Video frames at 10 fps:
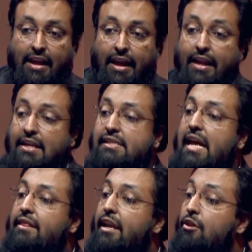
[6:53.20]
It is
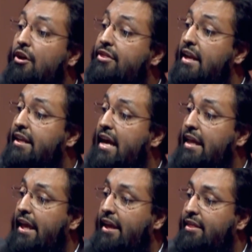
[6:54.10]
said that in authentic
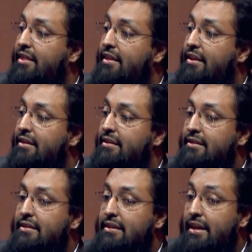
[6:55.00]
hadith,
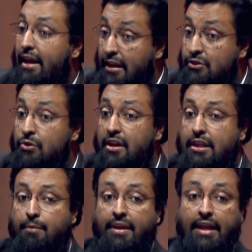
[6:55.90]
in Sunan
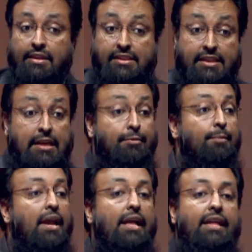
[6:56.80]
Tirmidhi, in this
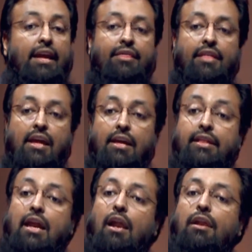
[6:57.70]
acceptable hadith,
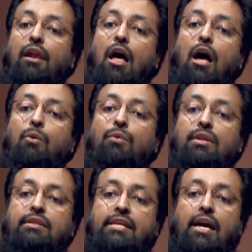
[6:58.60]
that Allah
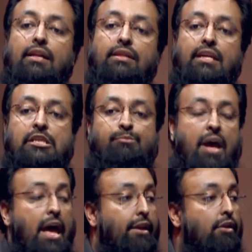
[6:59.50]
will tell this
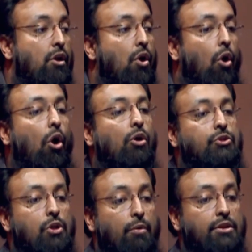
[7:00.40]
man, oh so